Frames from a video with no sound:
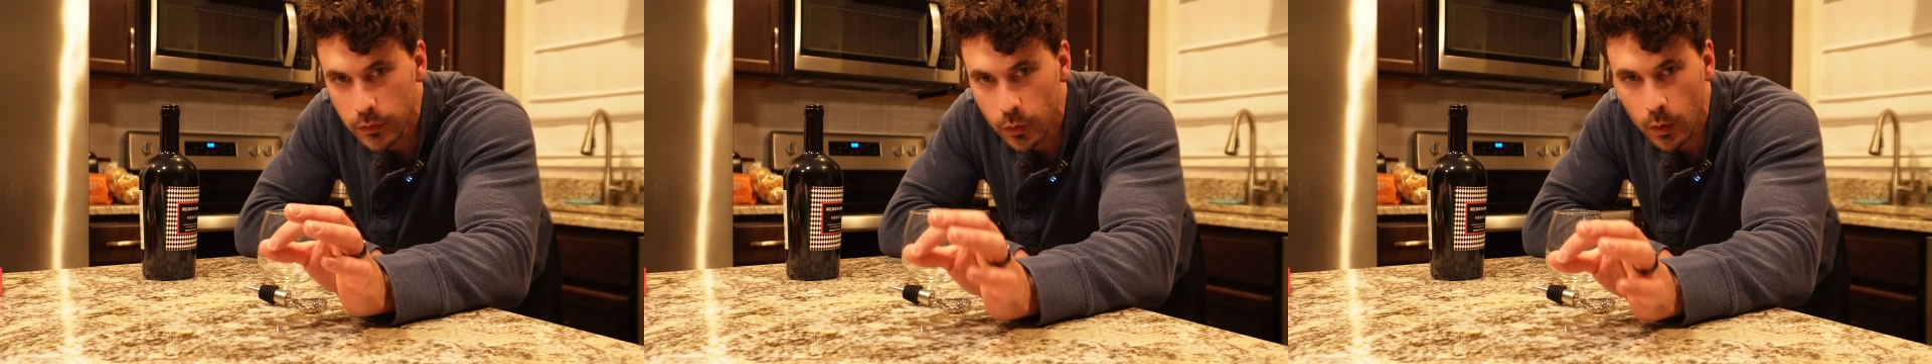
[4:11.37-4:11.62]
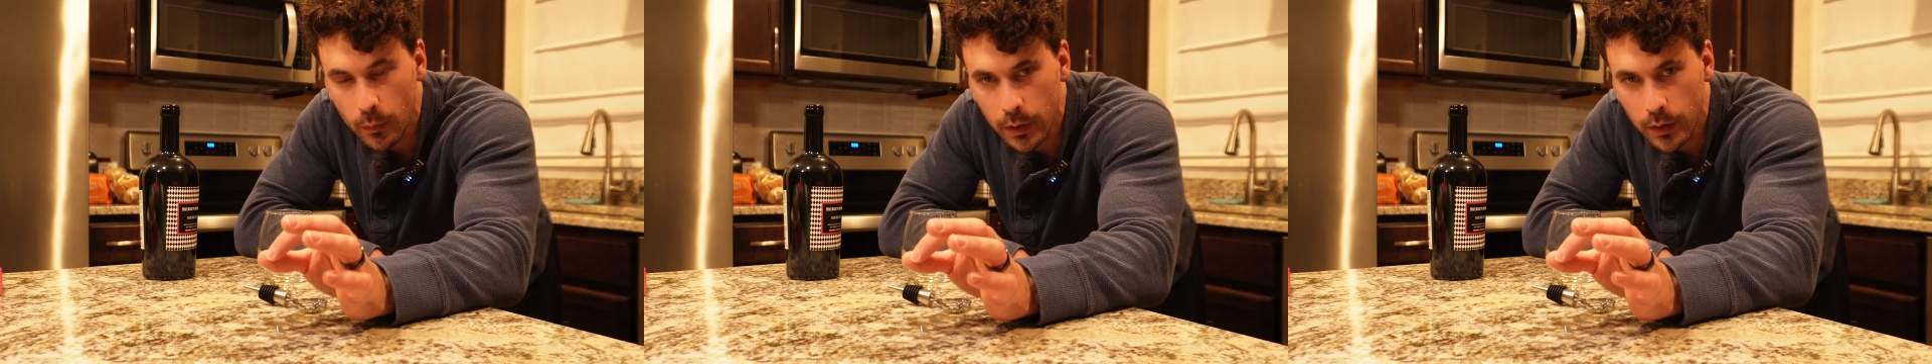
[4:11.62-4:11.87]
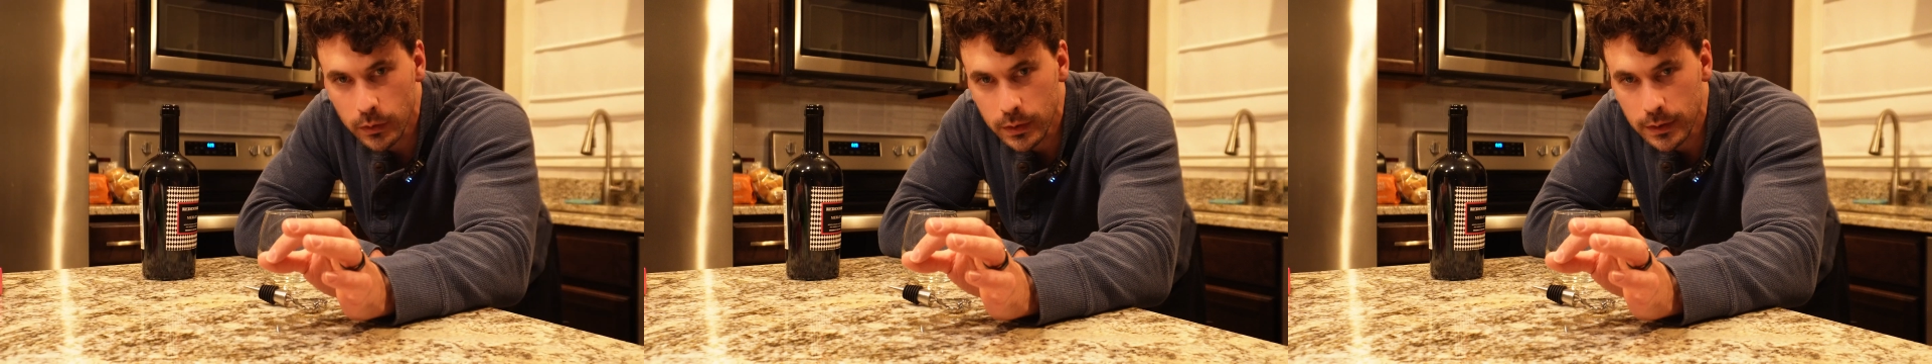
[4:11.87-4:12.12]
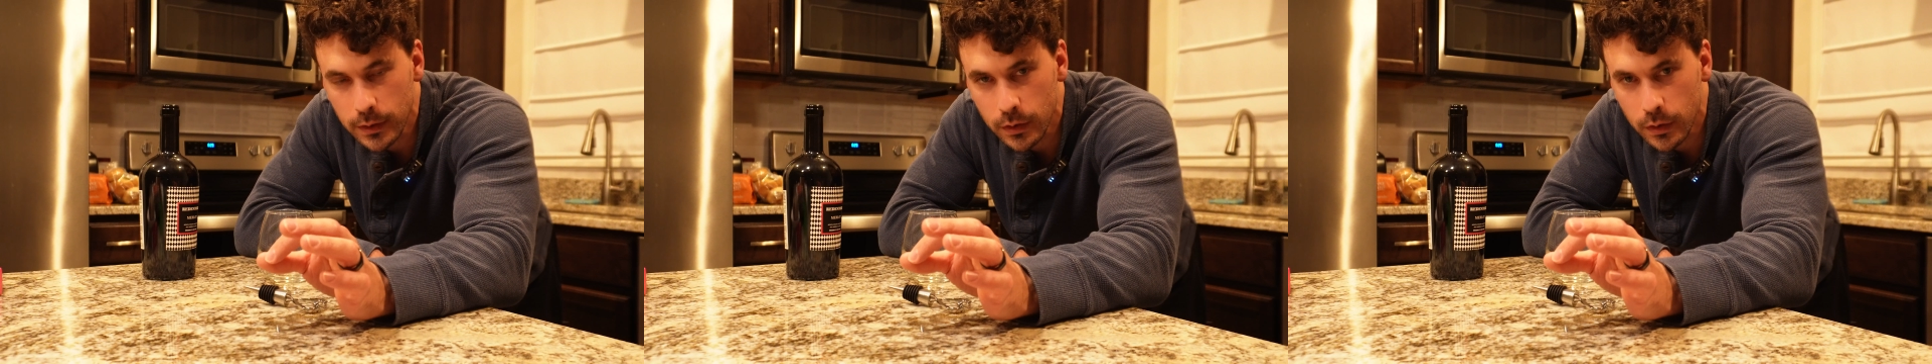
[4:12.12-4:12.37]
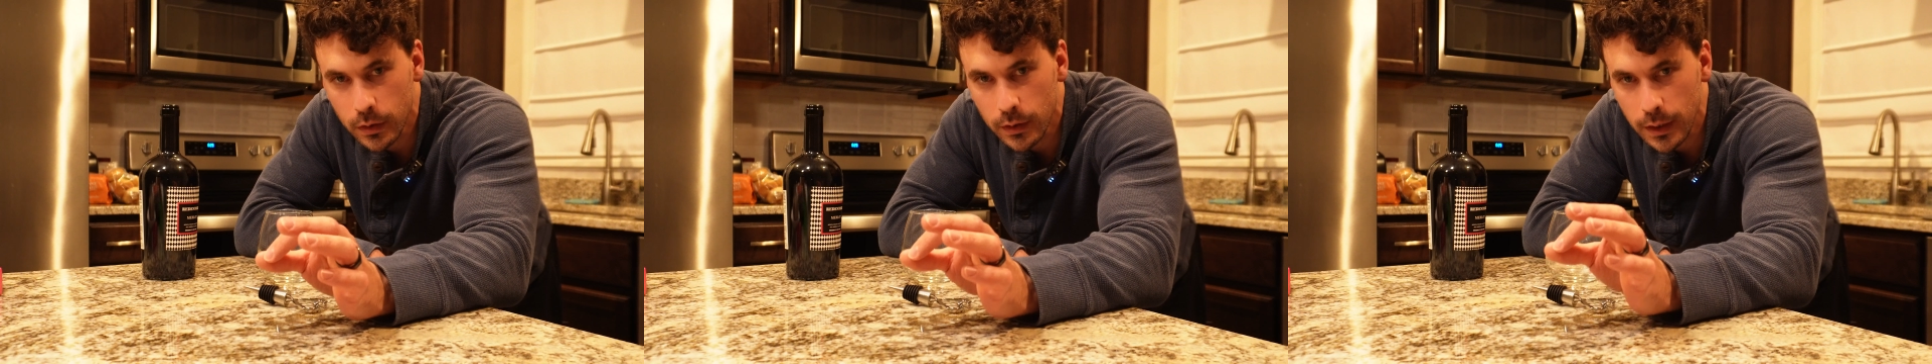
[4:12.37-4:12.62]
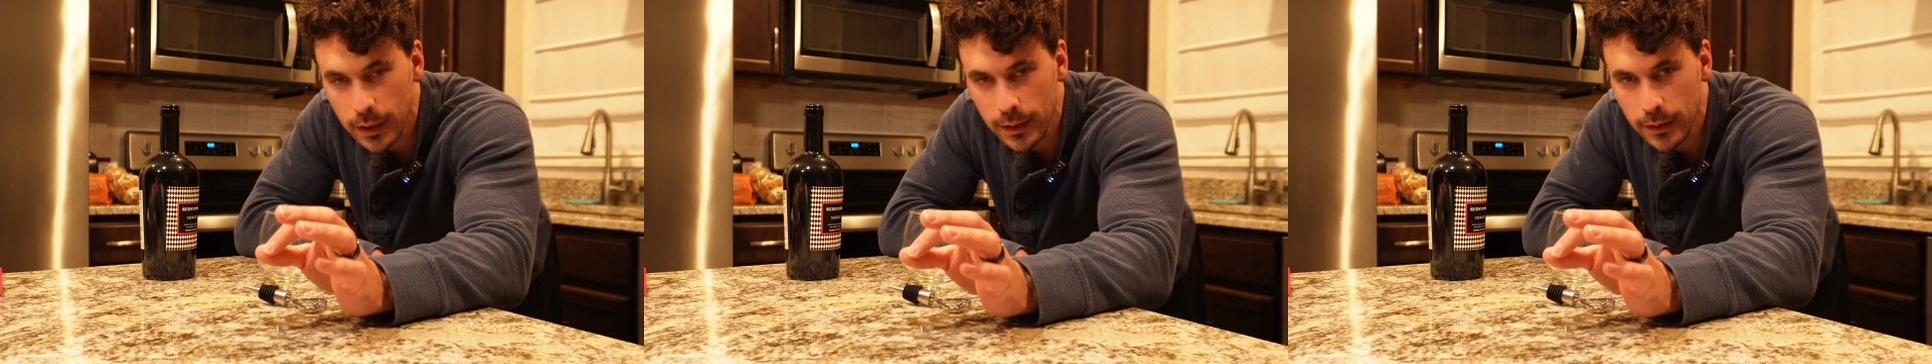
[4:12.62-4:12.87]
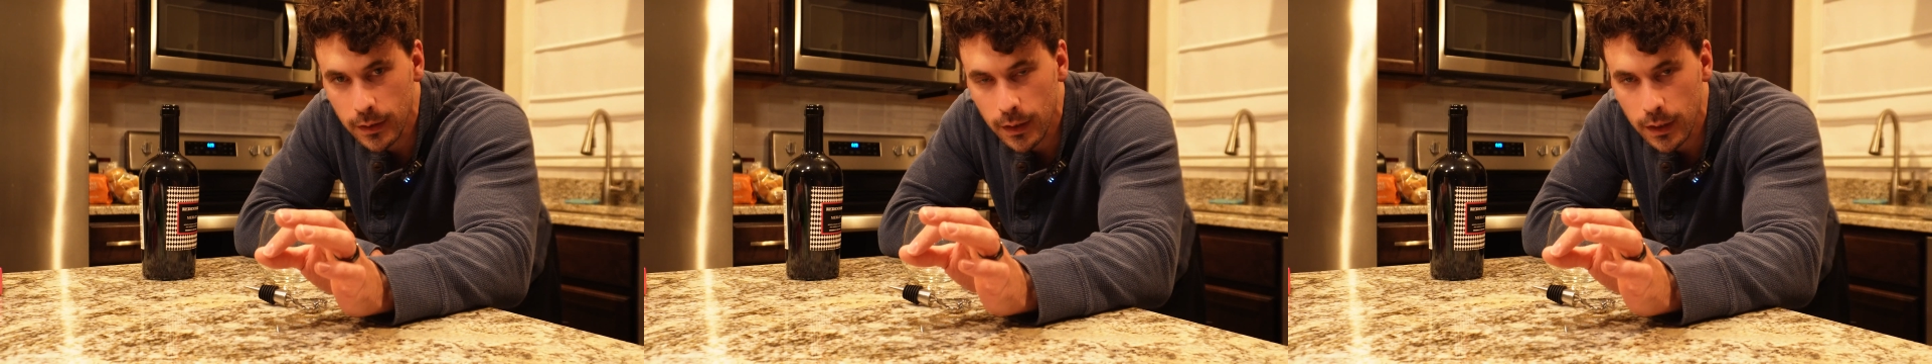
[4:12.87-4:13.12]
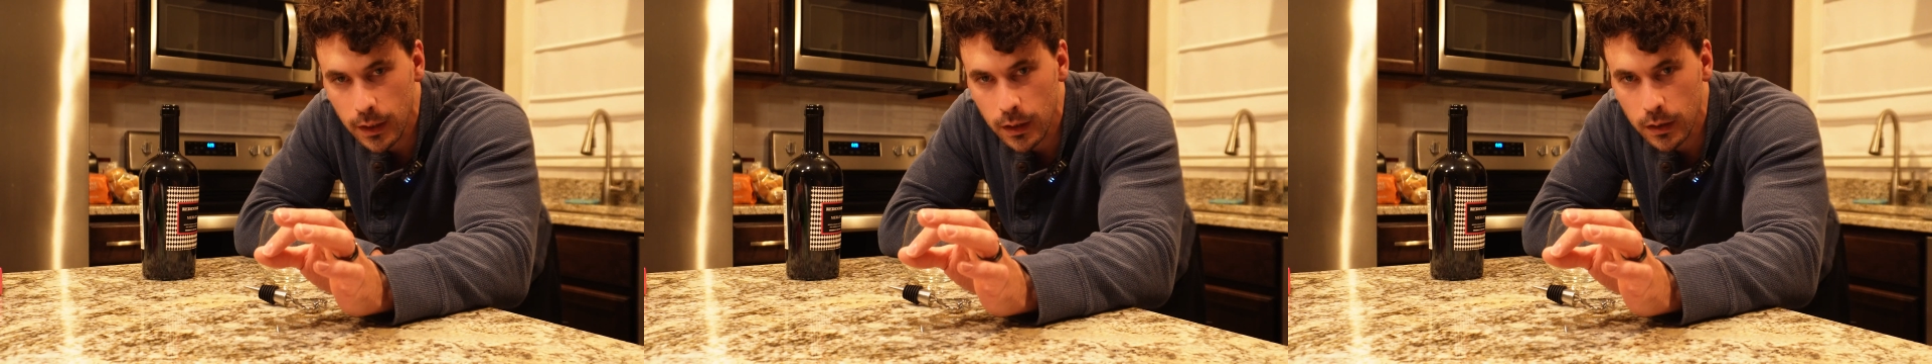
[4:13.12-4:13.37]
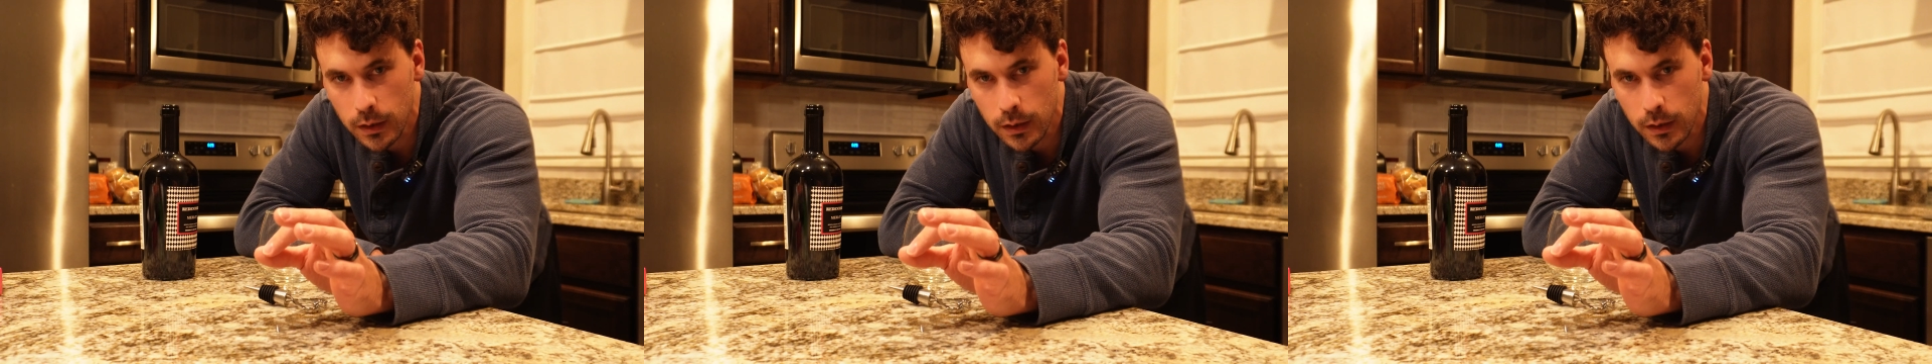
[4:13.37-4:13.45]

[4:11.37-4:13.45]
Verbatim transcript: So I went out to dinner and I had